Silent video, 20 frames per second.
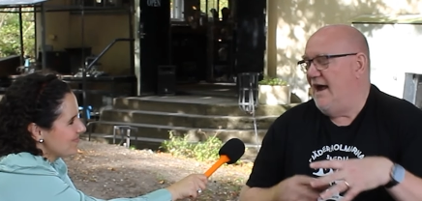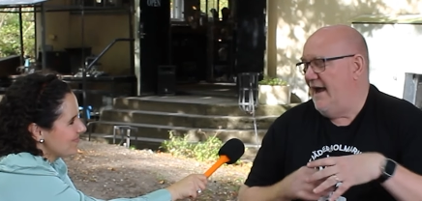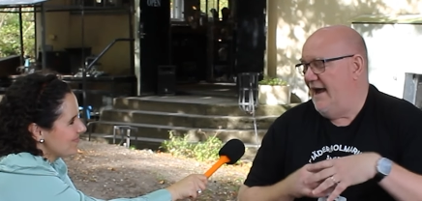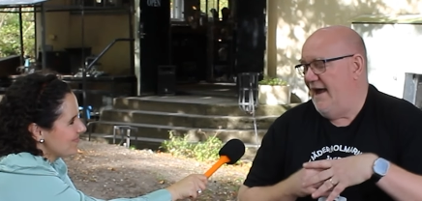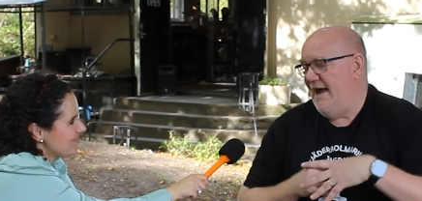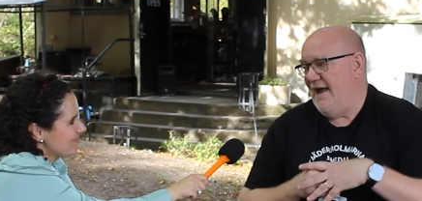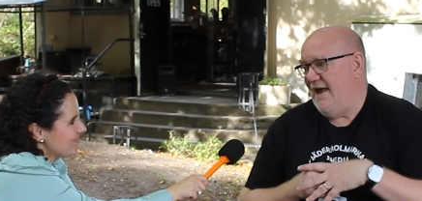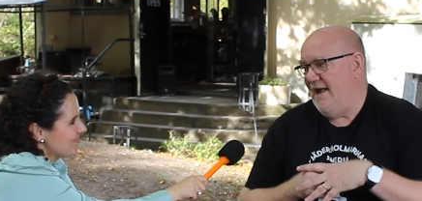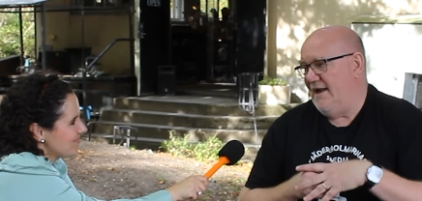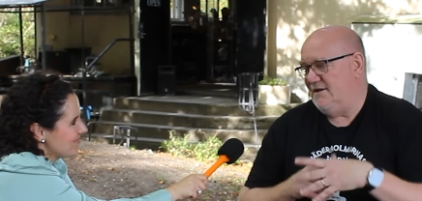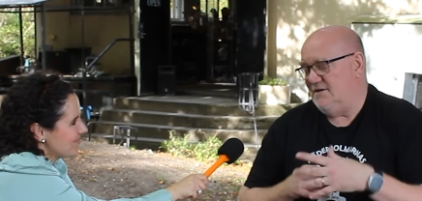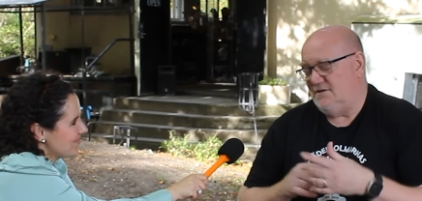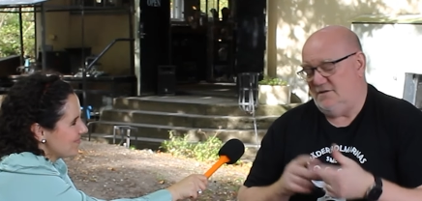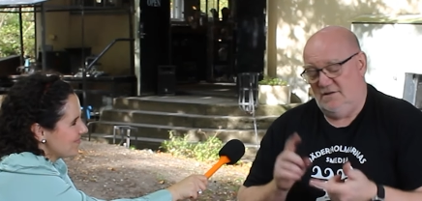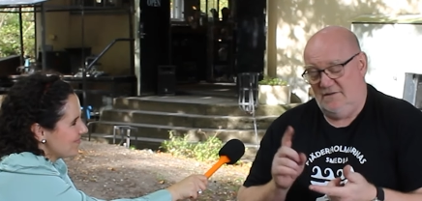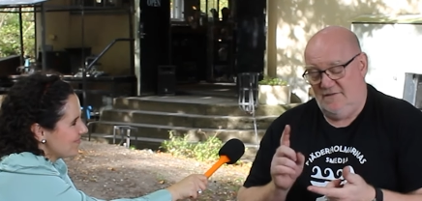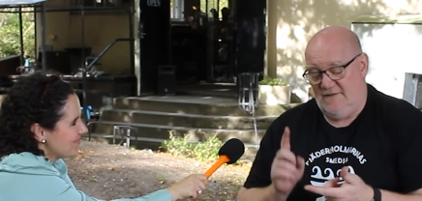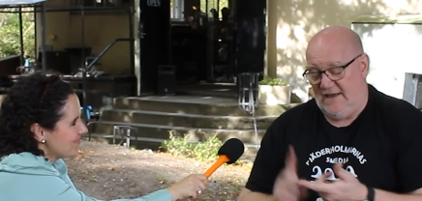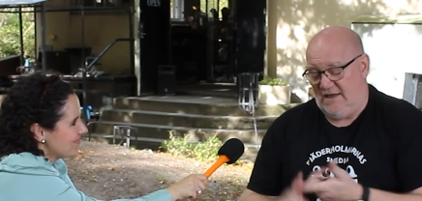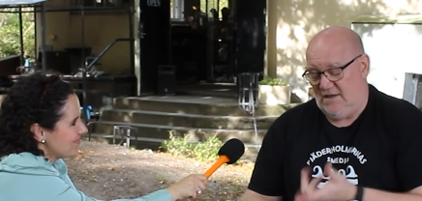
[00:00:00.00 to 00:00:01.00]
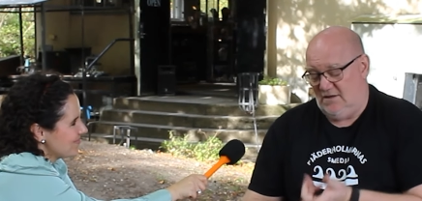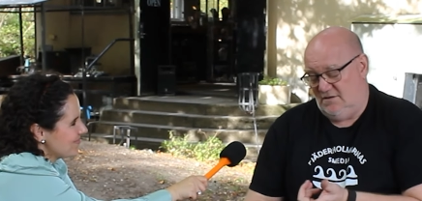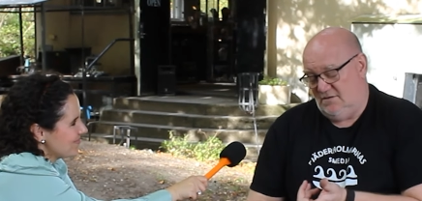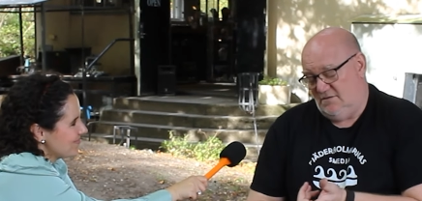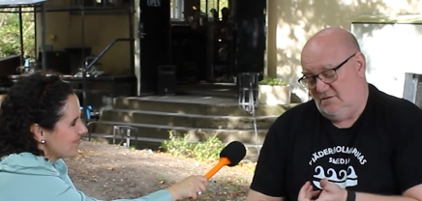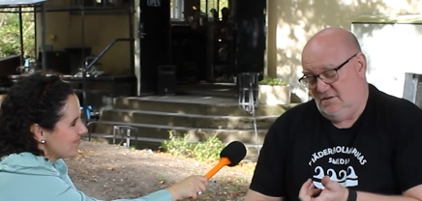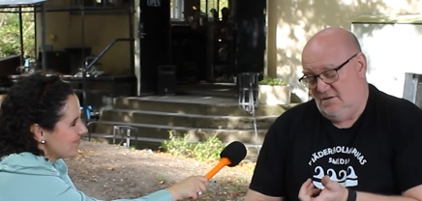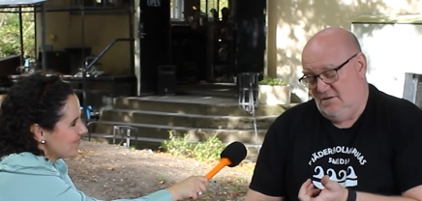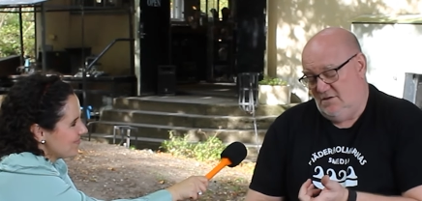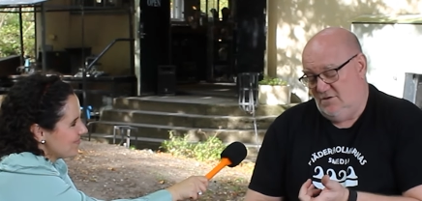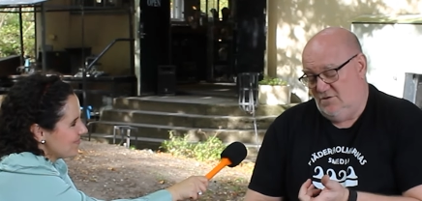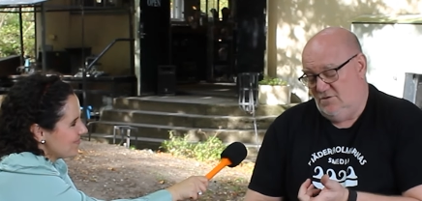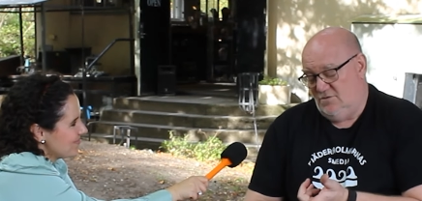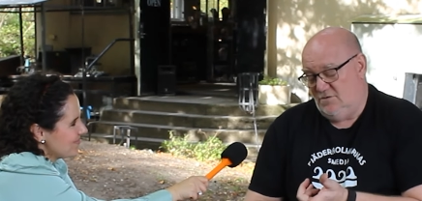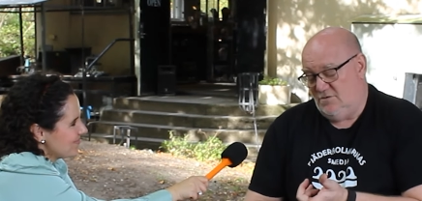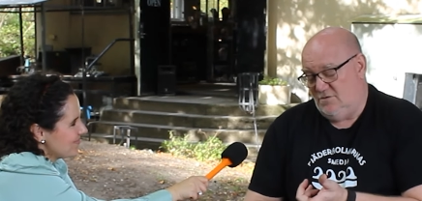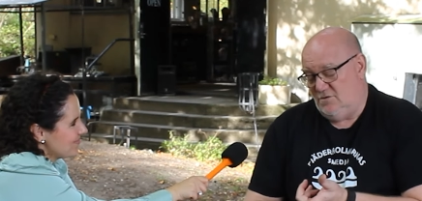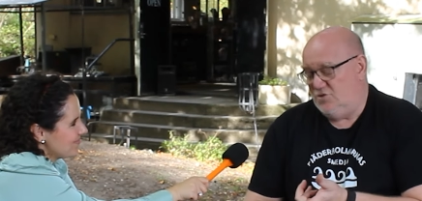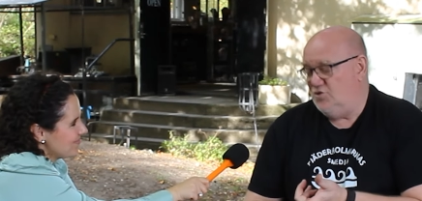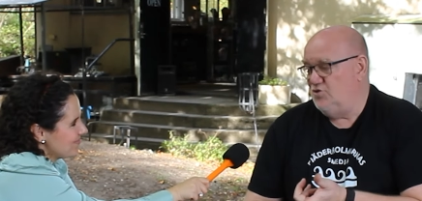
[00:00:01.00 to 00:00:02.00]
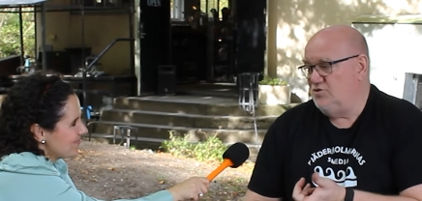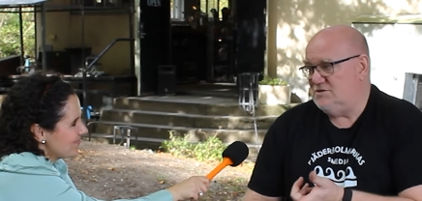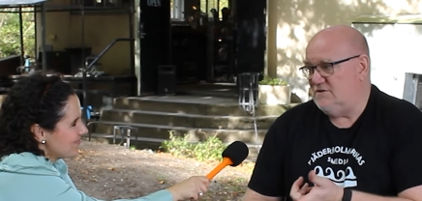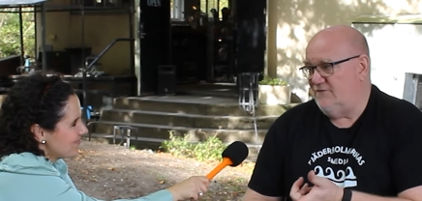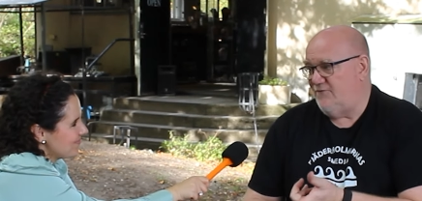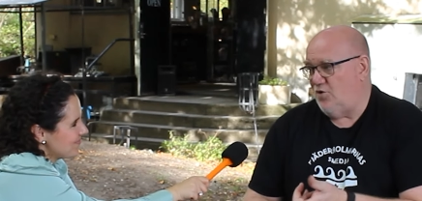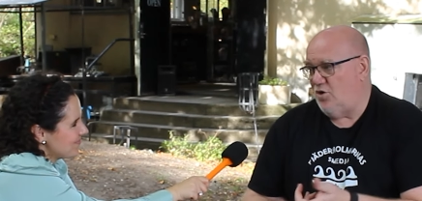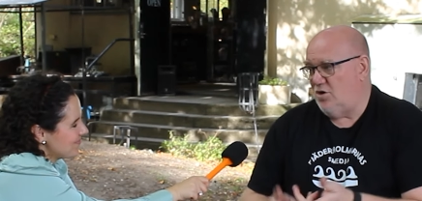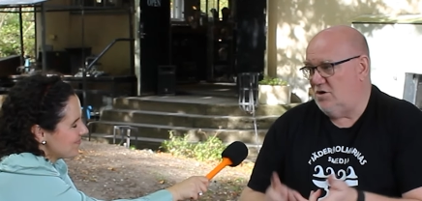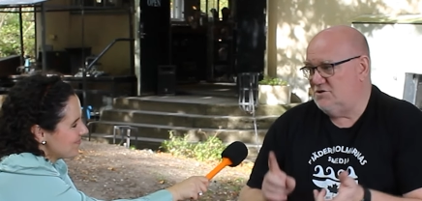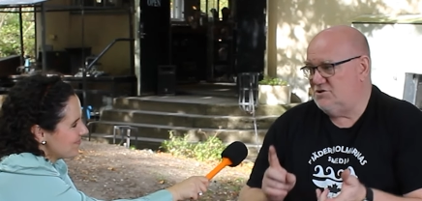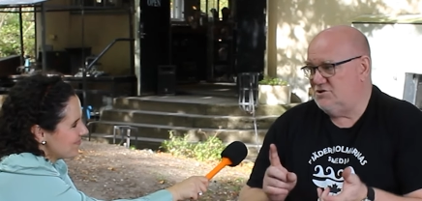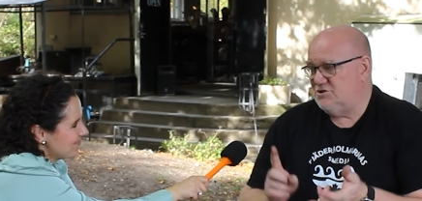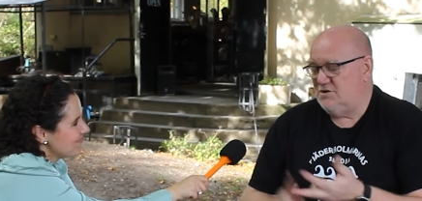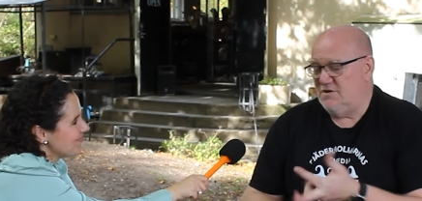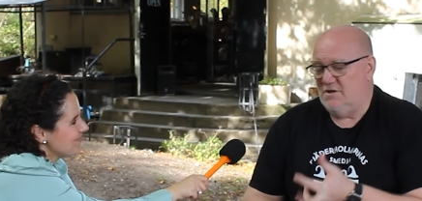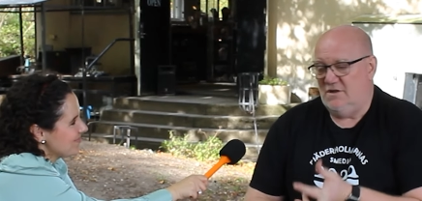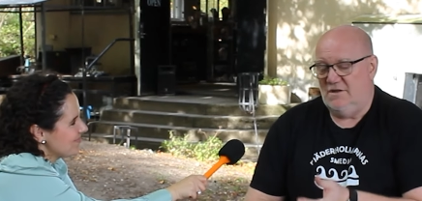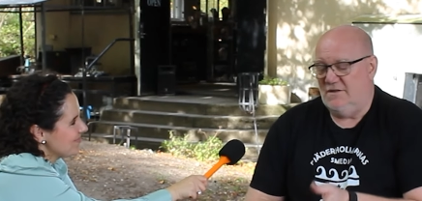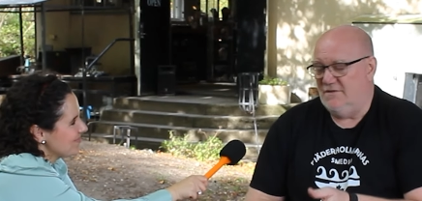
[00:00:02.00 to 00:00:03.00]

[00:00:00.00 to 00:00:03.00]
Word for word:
Speaker 1: and they can use the forge.